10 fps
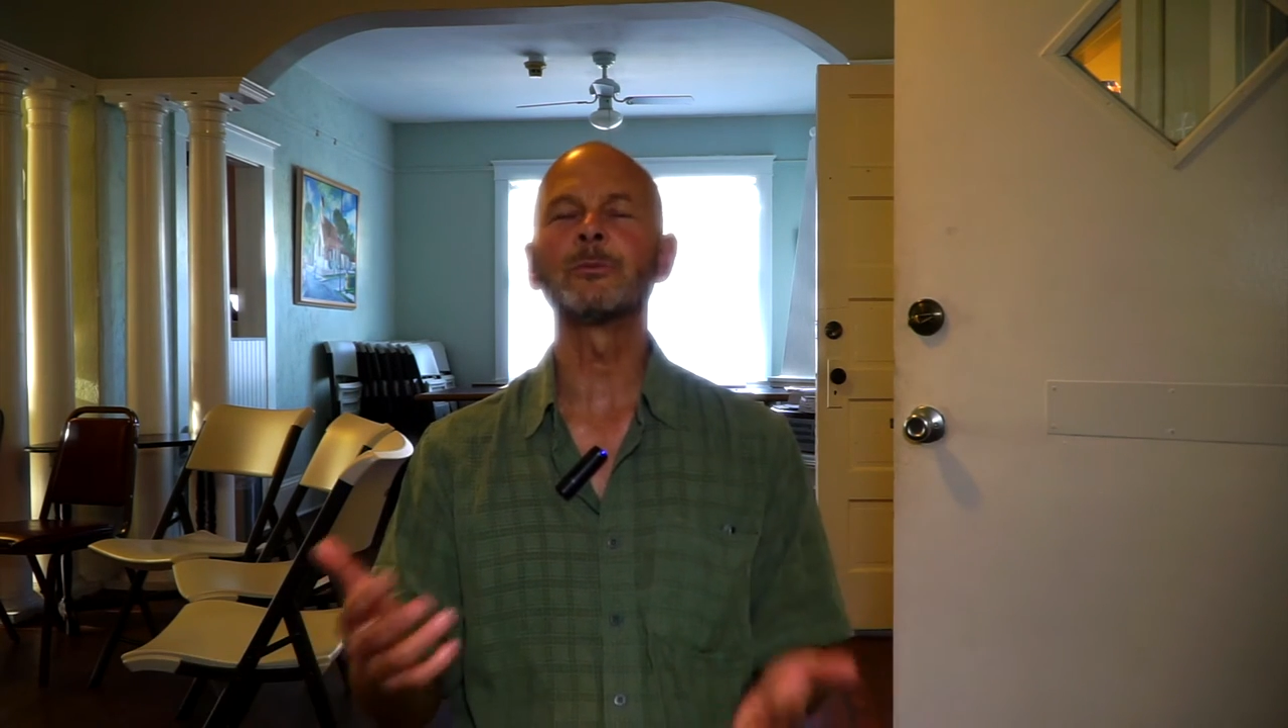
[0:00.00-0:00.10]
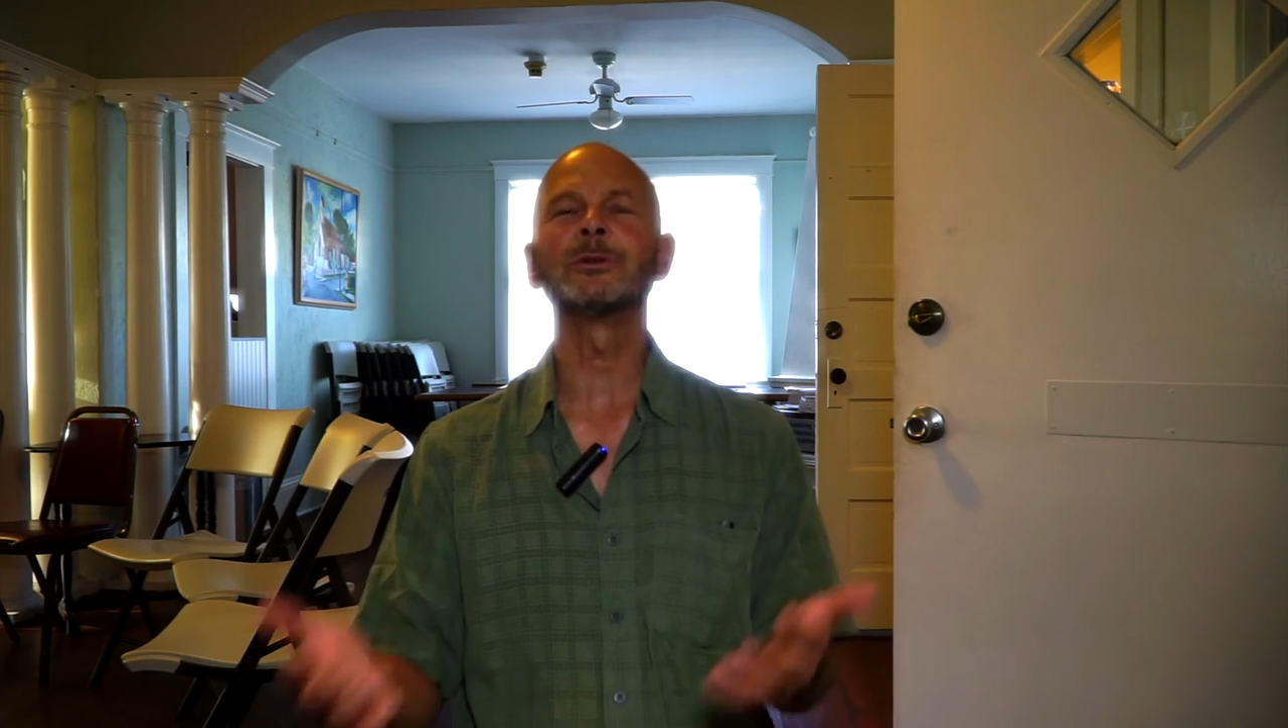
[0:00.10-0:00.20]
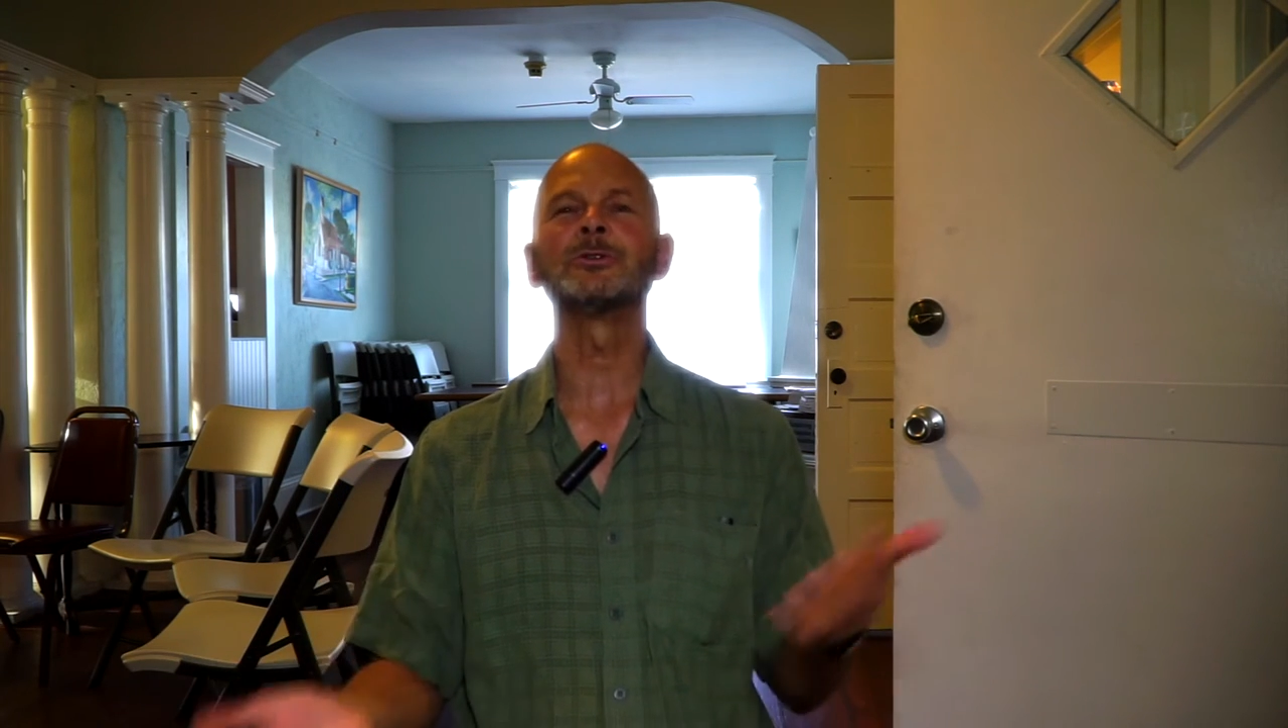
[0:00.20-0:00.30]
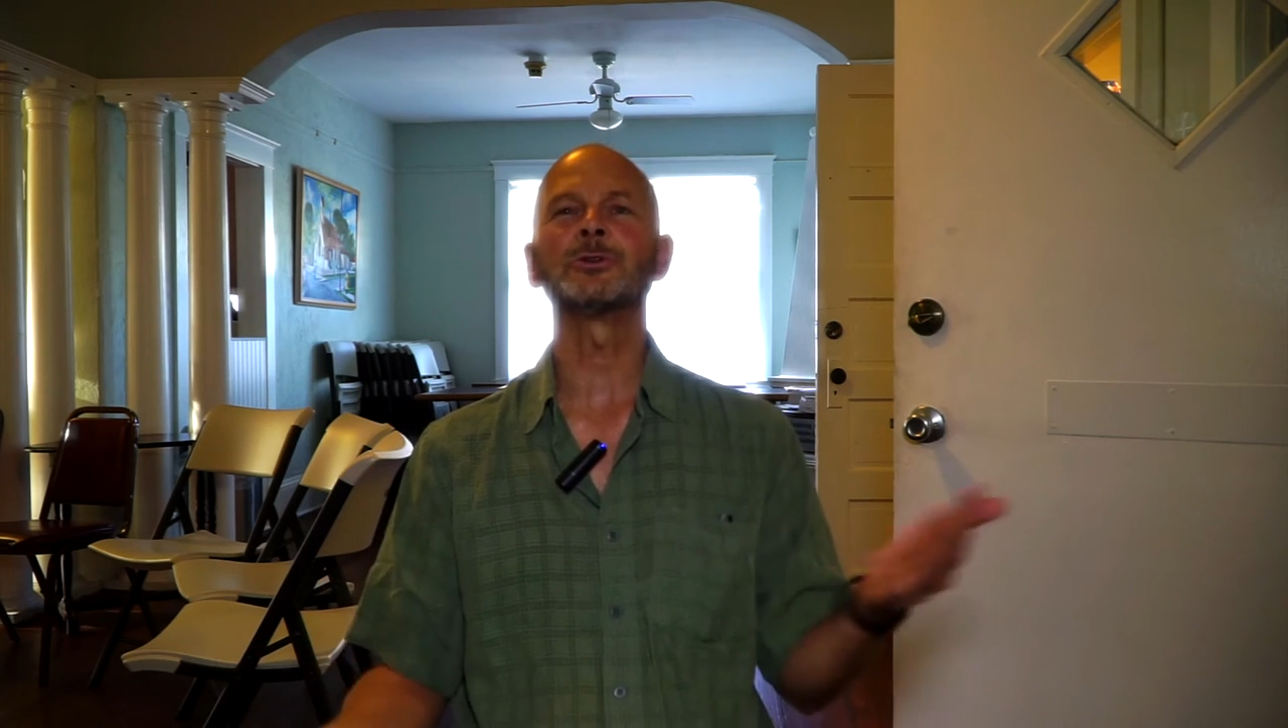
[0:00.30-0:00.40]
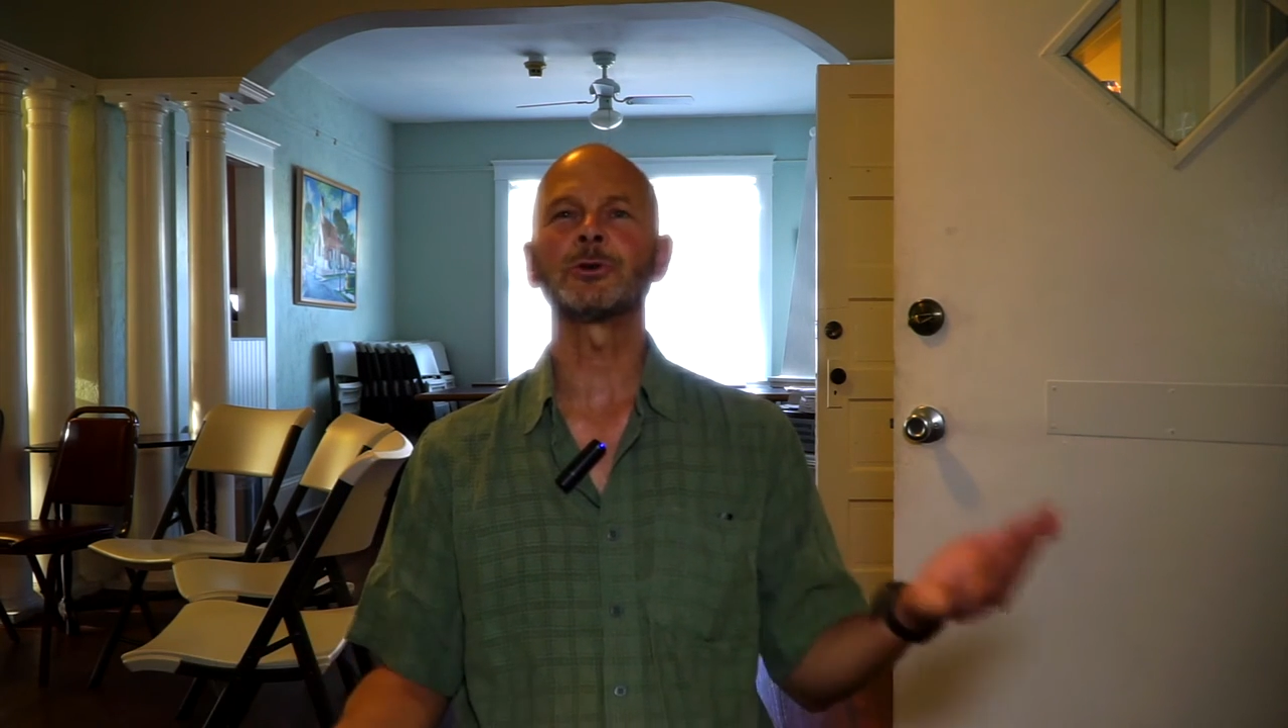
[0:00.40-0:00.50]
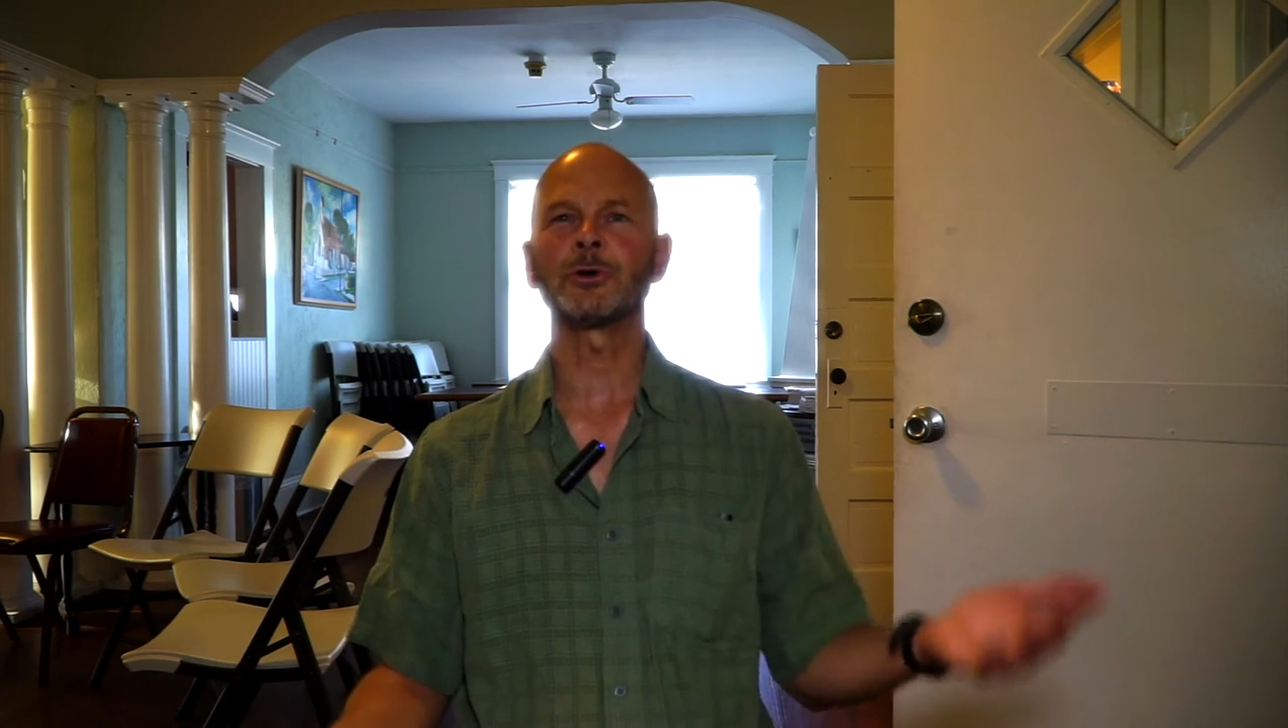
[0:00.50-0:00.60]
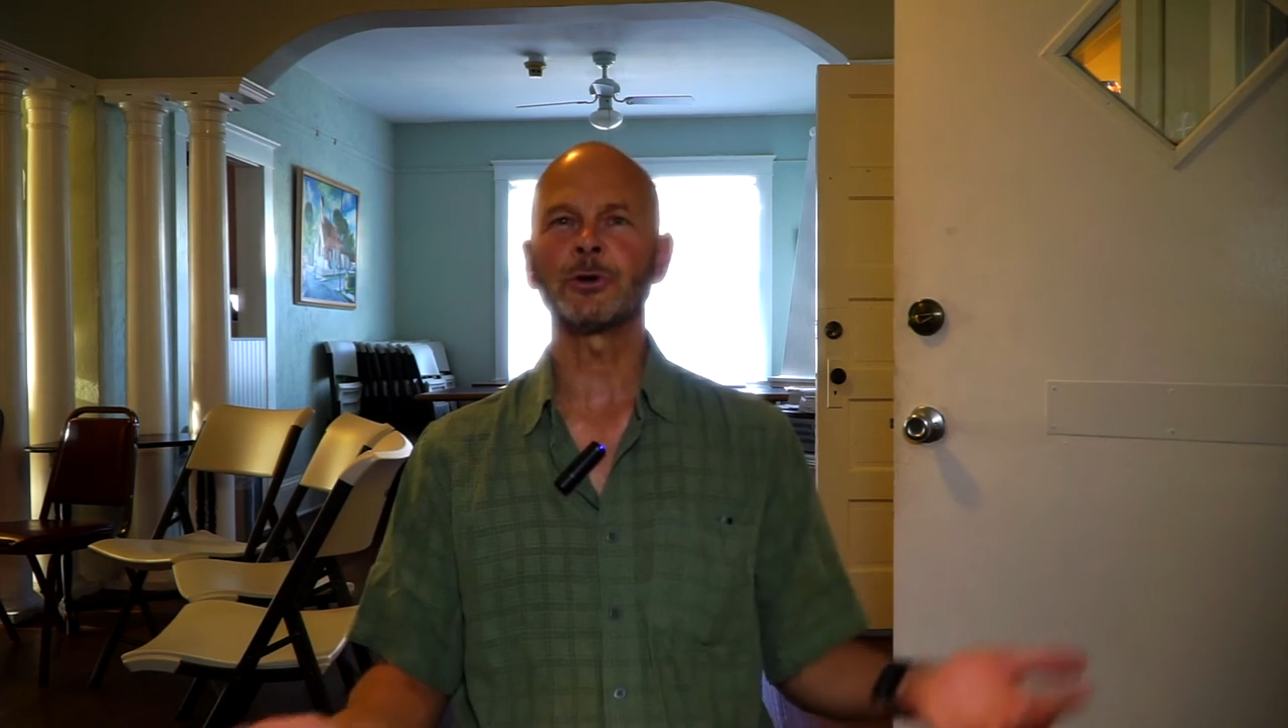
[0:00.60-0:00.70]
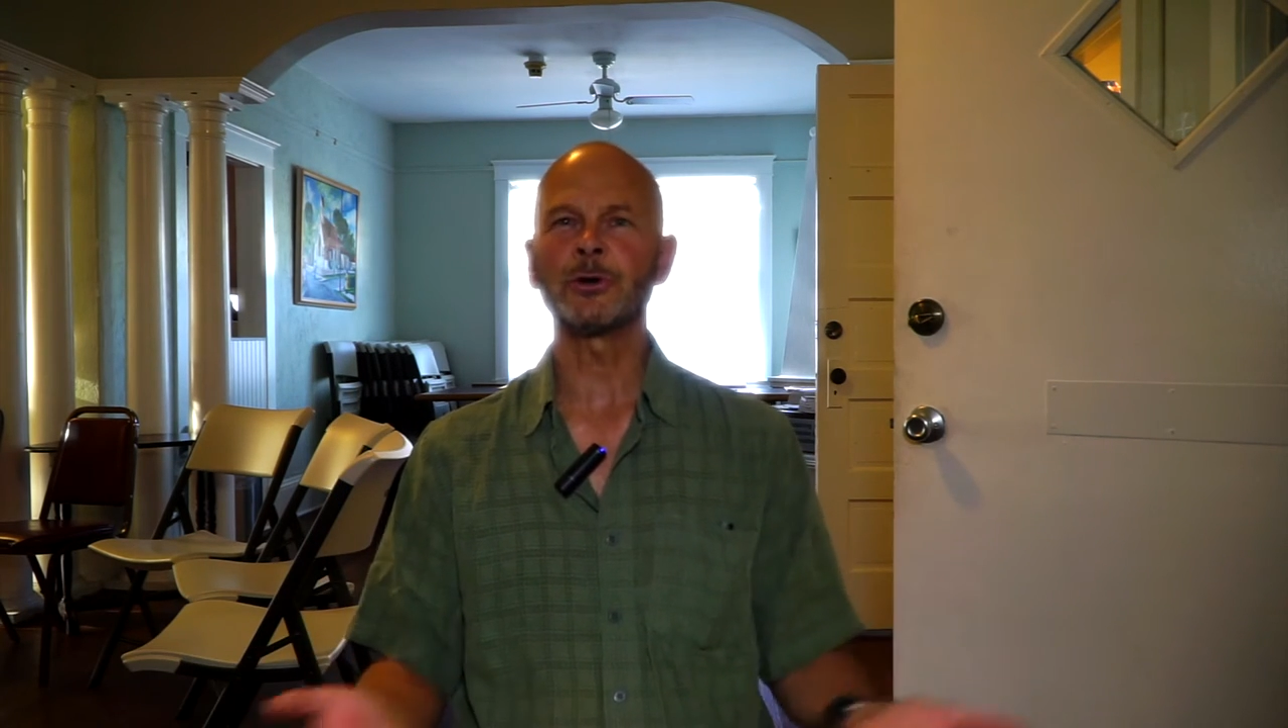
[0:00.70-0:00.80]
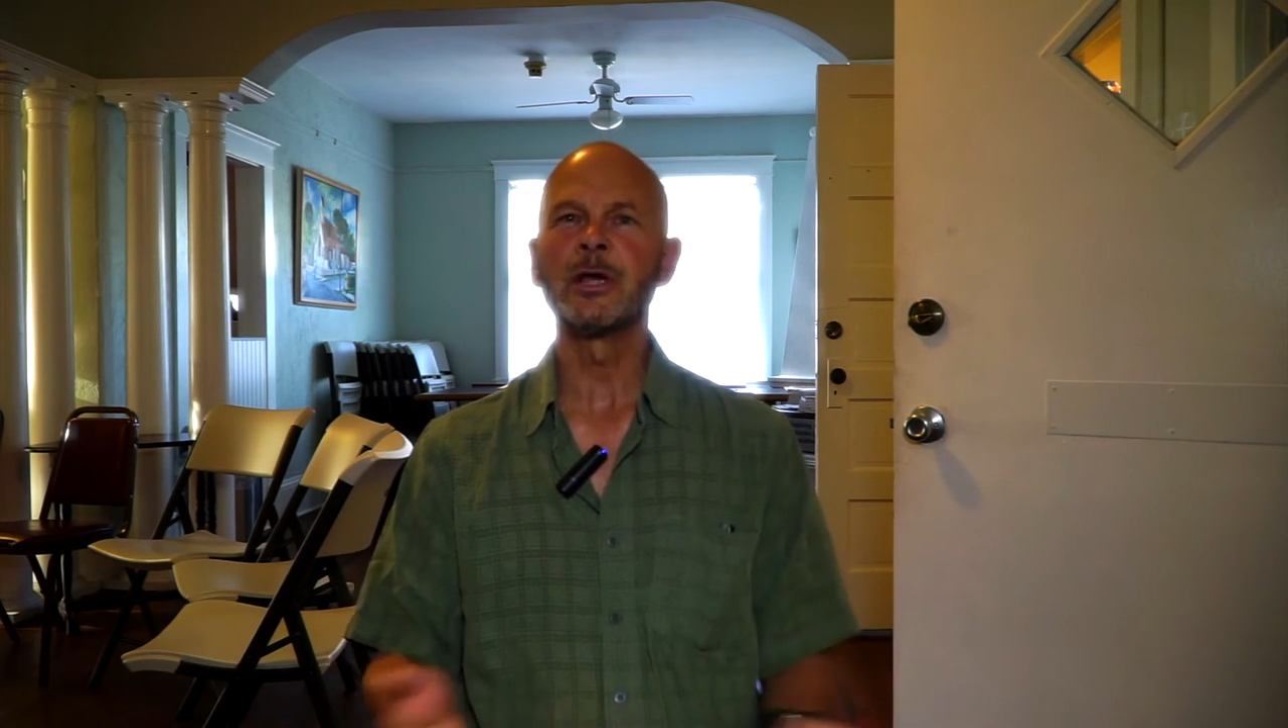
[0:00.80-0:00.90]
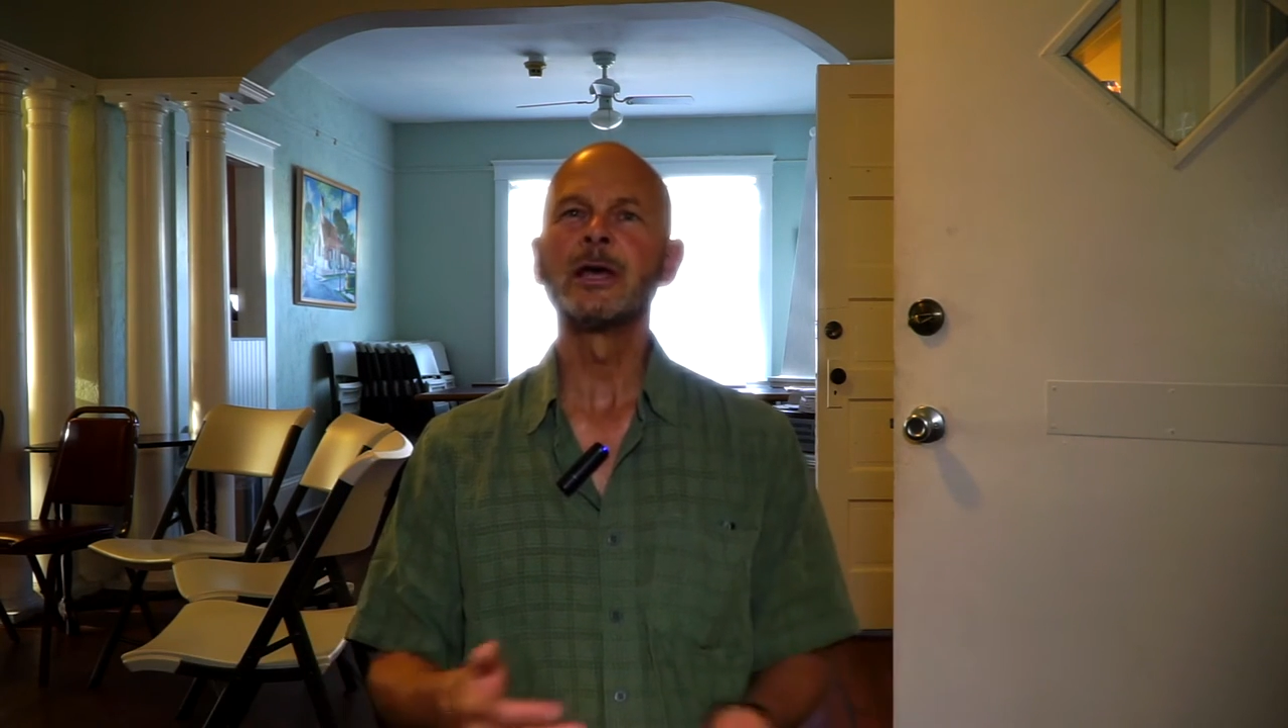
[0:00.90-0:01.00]

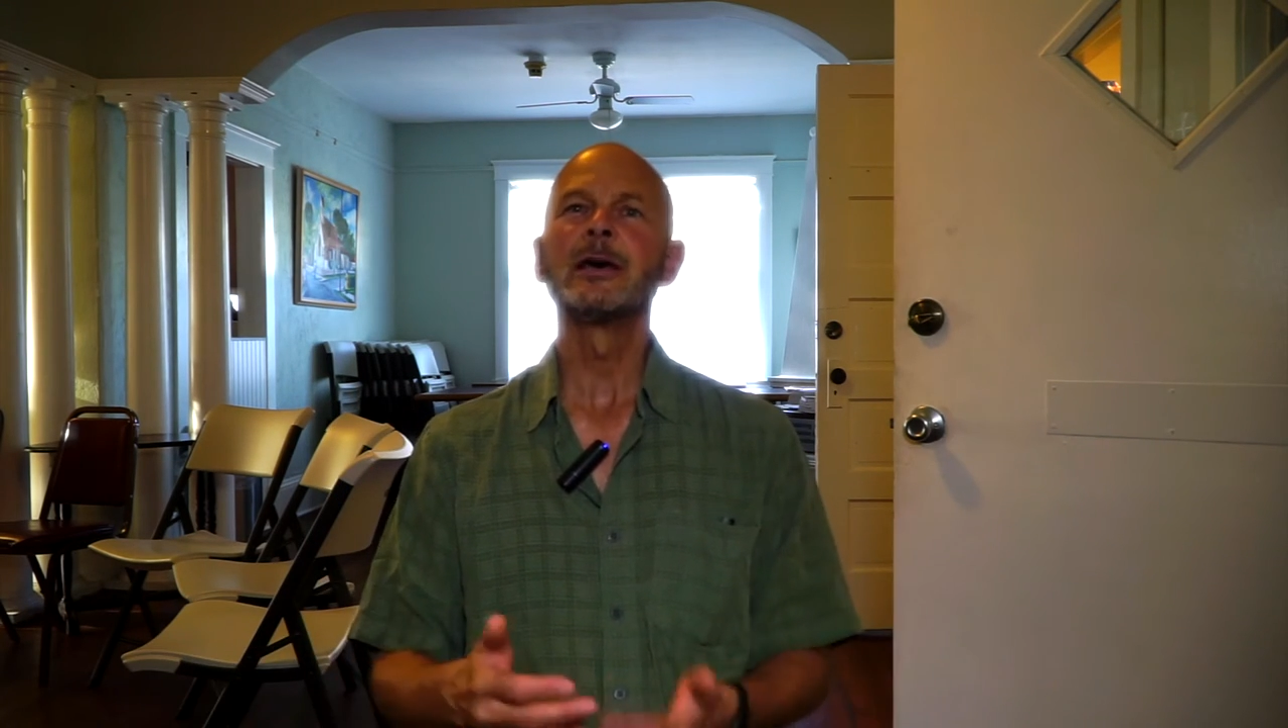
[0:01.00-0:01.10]
mature